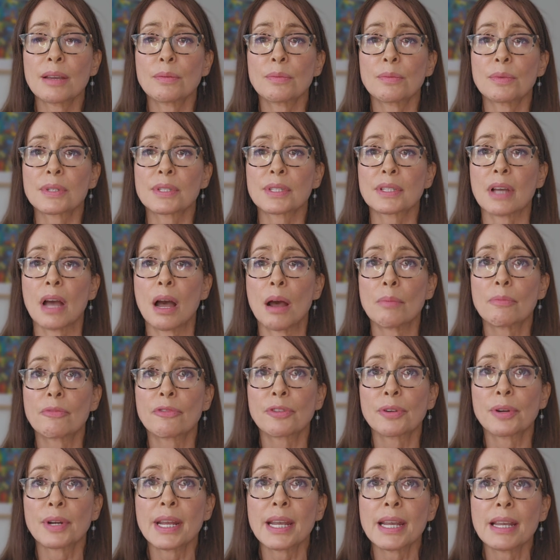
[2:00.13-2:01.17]
it was
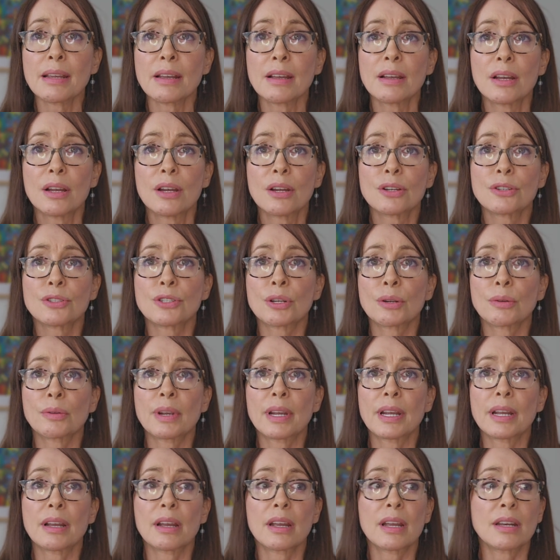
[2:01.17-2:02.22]
comforting
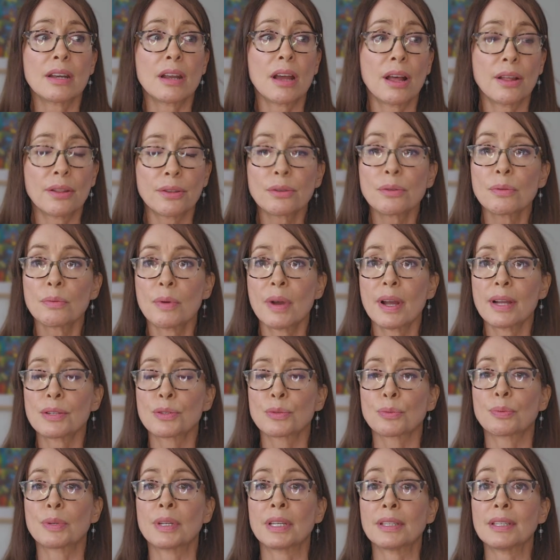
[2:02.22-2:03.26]
during an
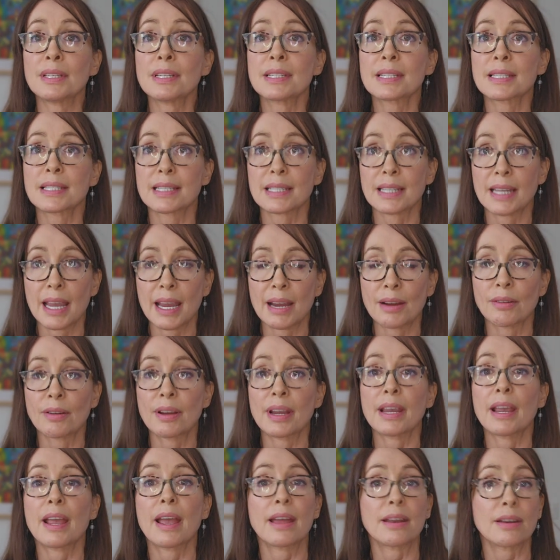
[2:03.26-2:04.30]
otherwise really
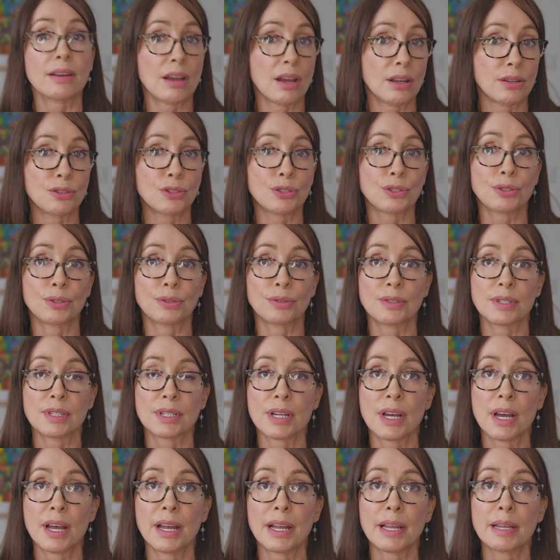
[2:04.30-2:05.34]
scary and uncertain
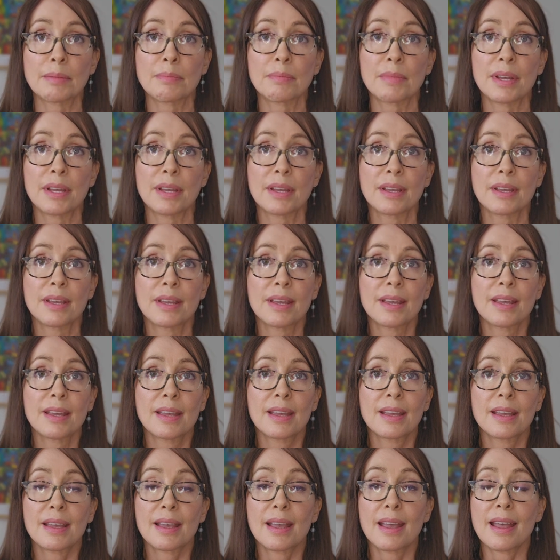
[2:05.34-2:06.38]
time.
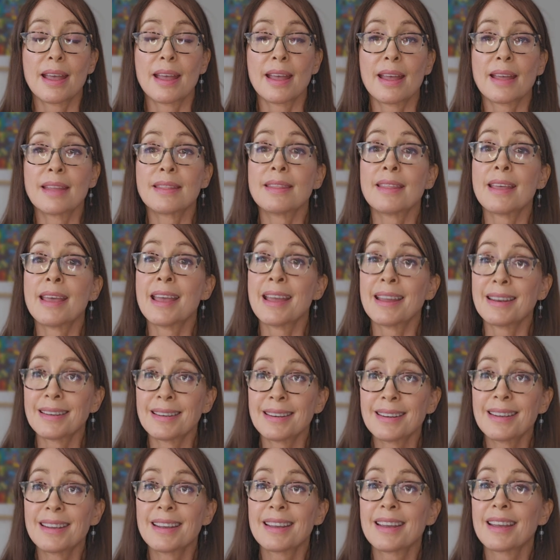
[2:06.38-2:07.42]
And
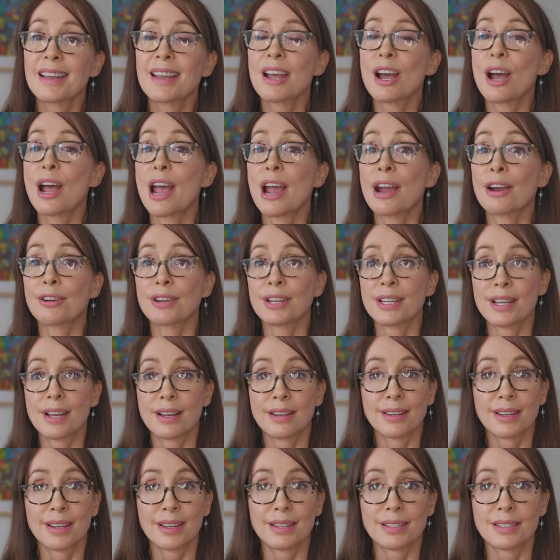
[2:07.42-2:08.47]
then our
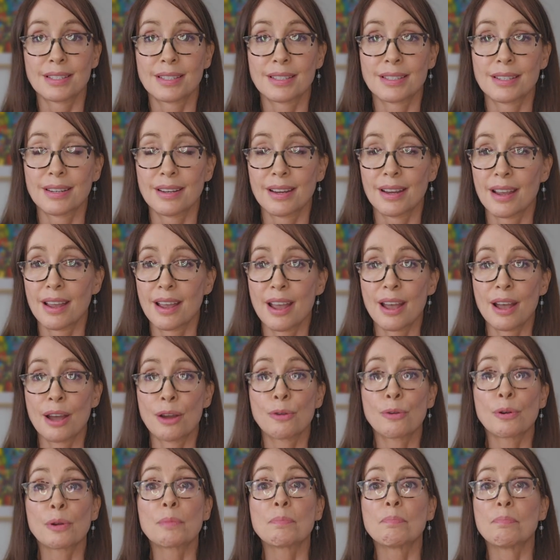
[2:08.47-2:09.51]
youngest,
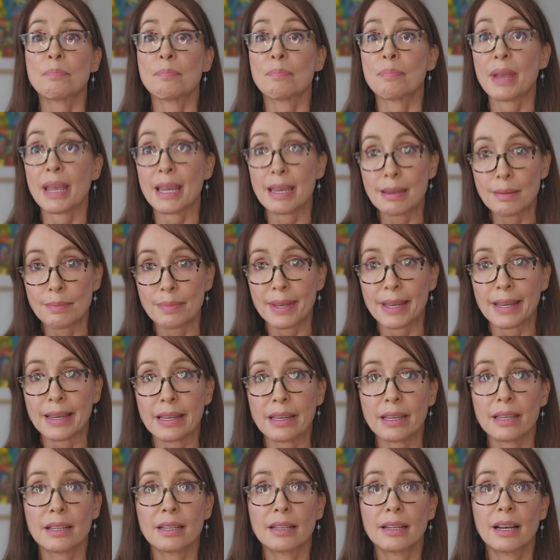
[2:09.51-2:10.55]
our
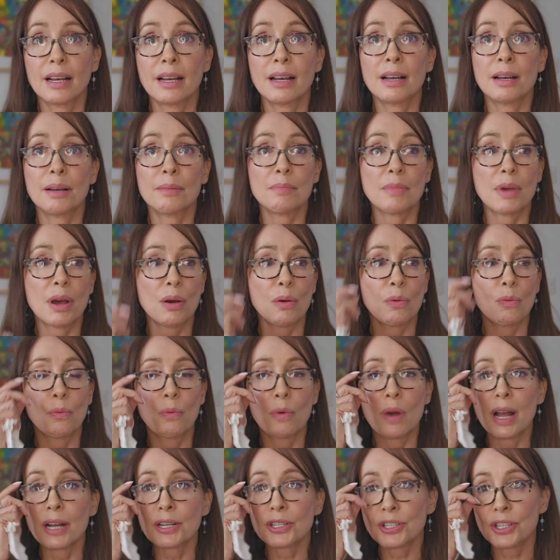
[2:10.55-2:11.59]
baby,
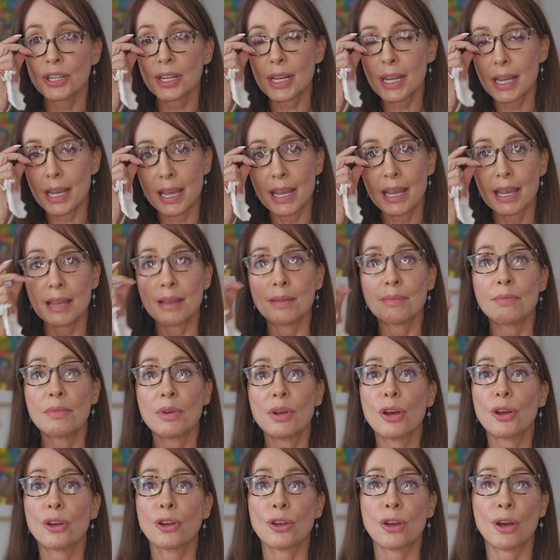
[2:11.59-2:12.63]
watching him
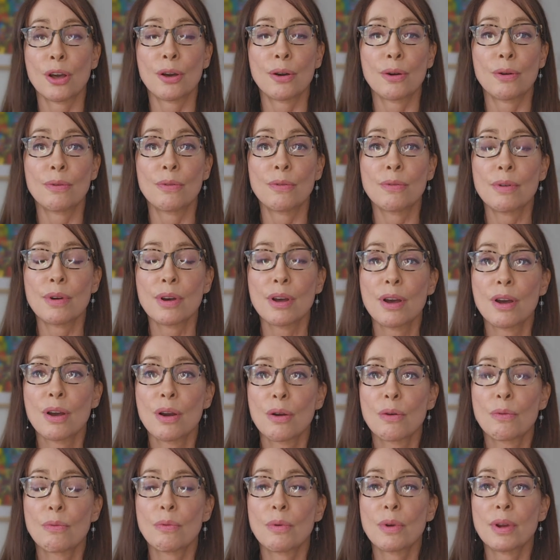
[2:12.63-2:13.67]
go
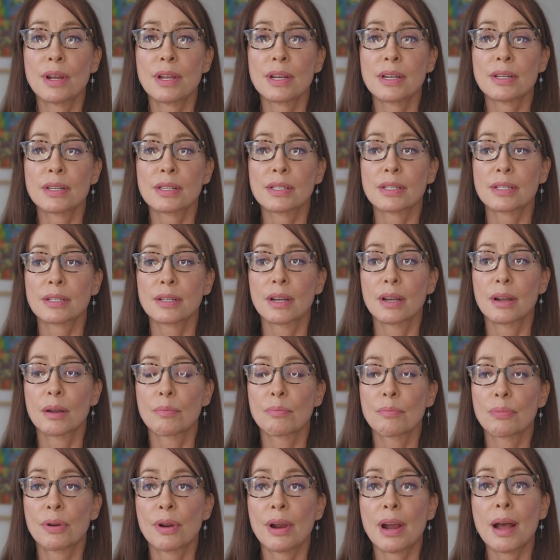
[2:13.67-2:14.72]
was
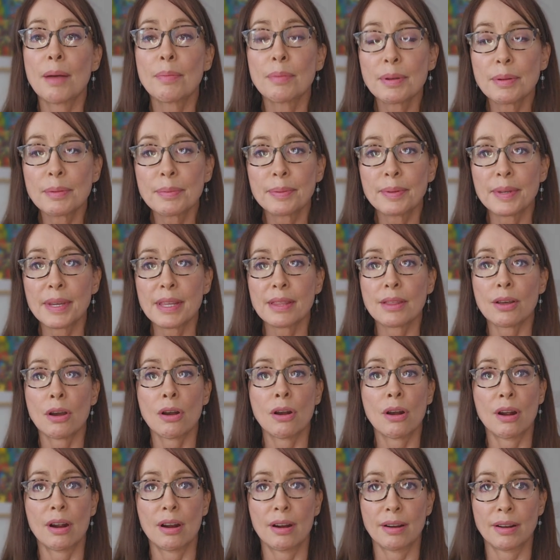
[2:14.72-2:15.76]
probably the
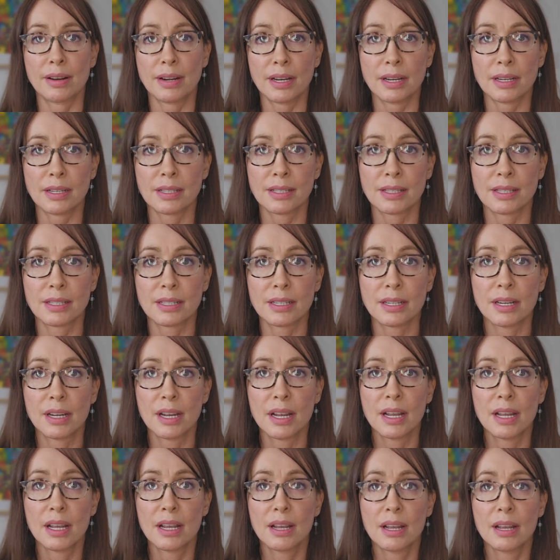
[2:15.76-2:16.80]
hardest
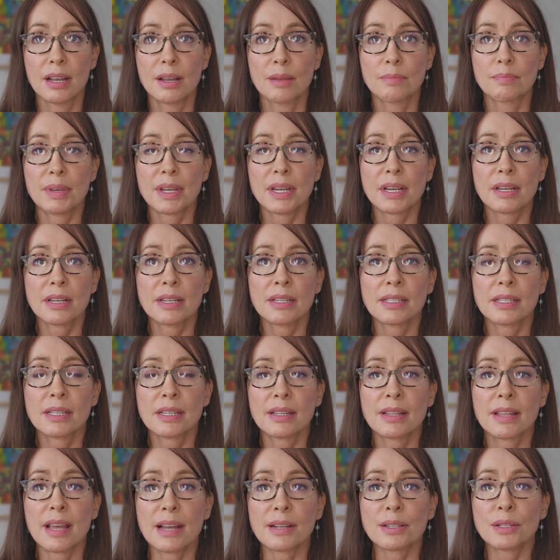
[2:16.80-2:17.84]
because
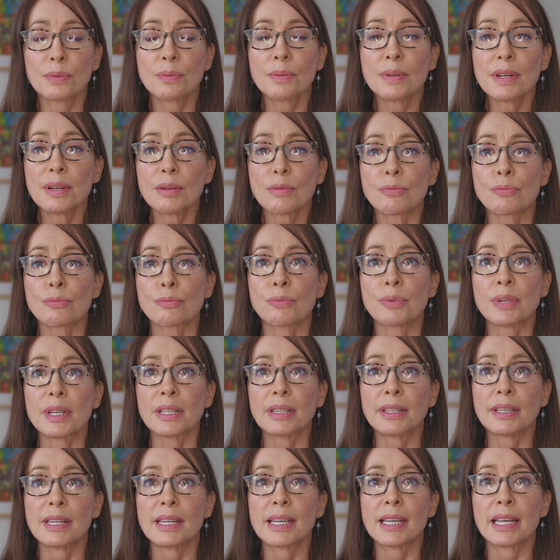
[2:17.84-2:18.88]
that's when it
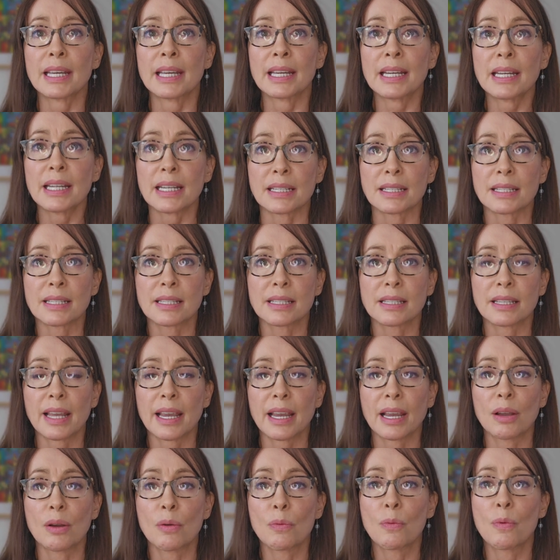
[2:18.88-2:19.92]
really hits.
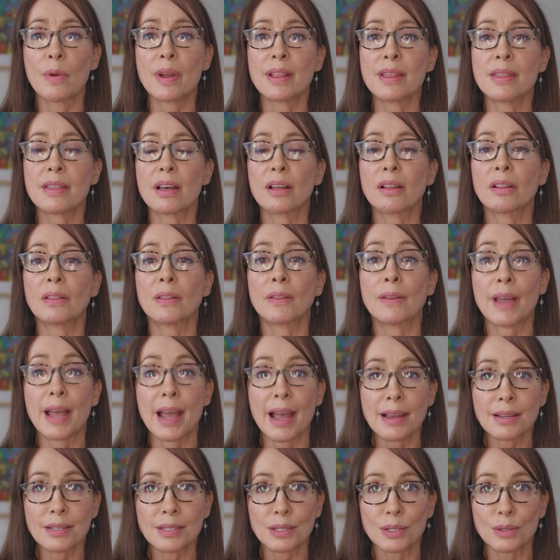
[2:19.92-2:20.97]
Like when the
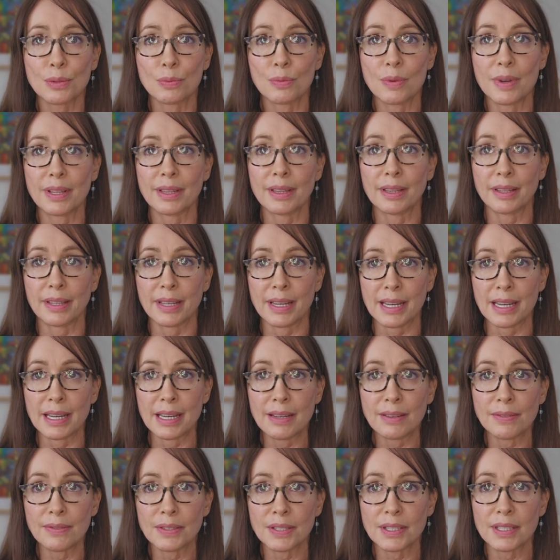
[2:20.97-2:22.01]
last one
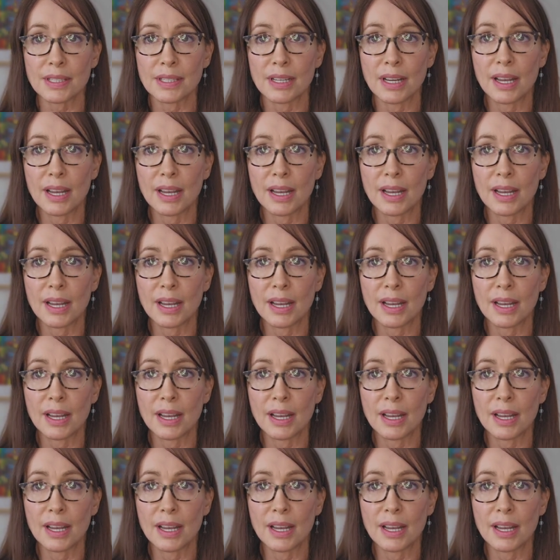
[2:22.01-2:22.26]
leaves,